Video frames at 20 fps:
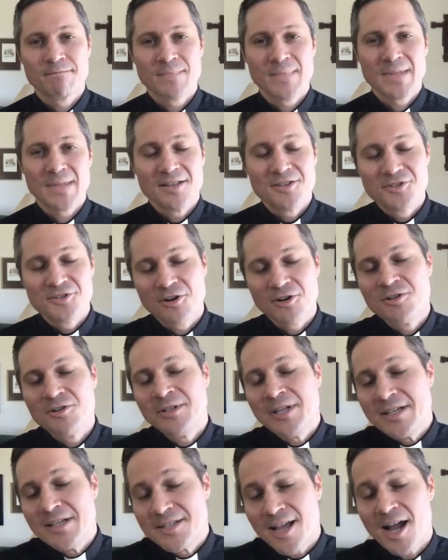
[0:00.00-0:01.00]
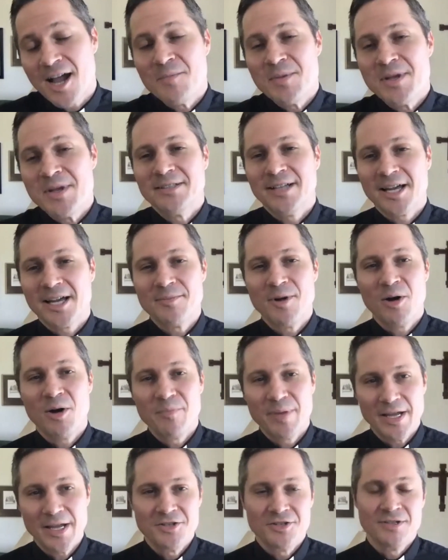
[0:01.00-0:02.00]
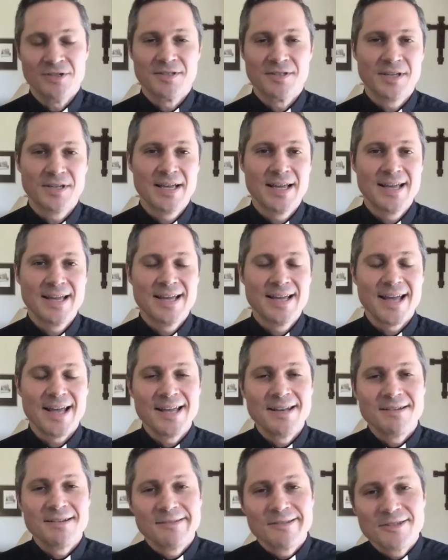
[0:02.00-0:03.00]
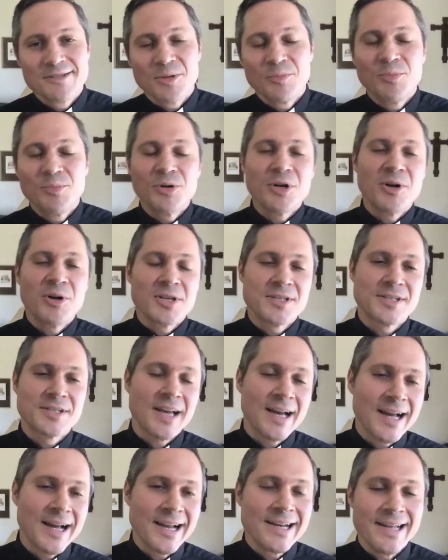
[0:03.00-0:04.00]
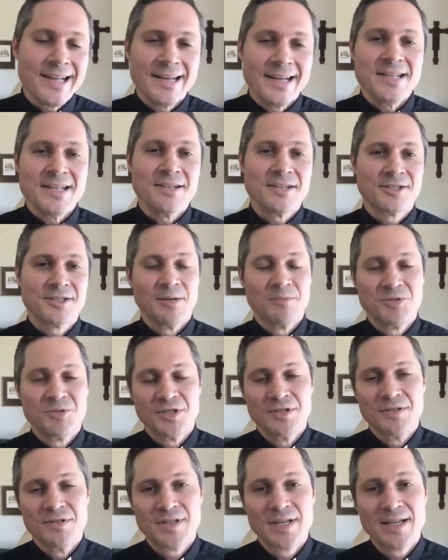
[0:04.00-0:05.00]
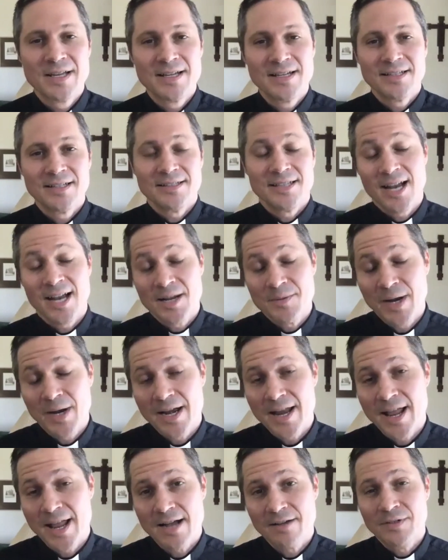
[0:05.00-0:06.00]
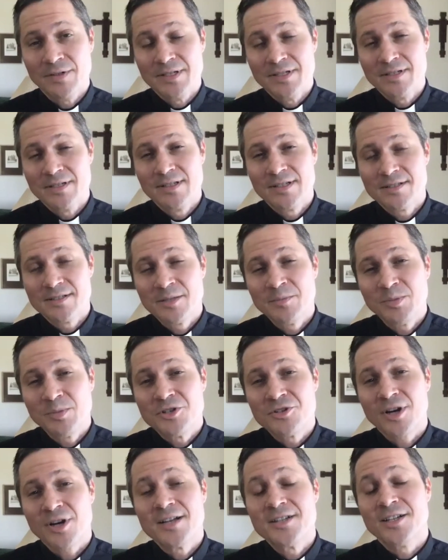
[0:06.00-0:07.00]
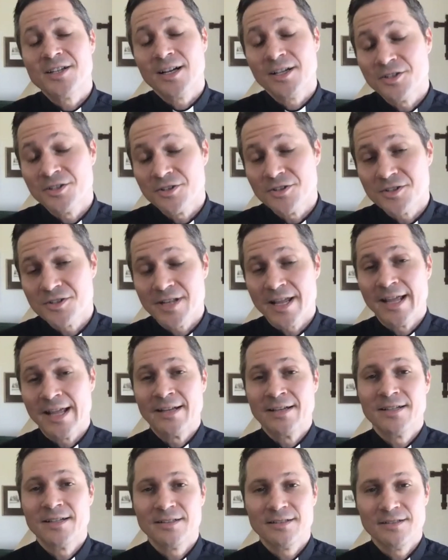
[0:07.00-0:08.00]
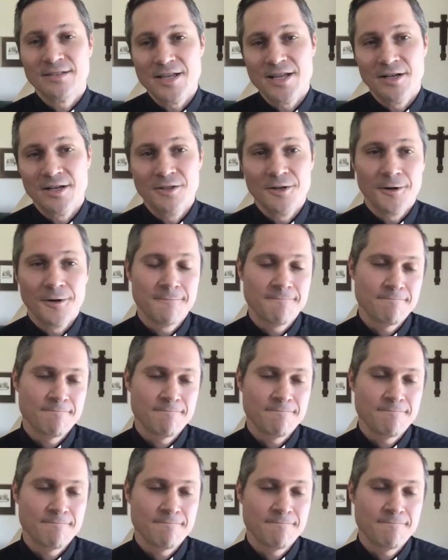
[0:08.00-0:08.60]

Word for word: It certainly taught me a lot about patience and to put aside any assumptions that I might have and simply try to understand the other.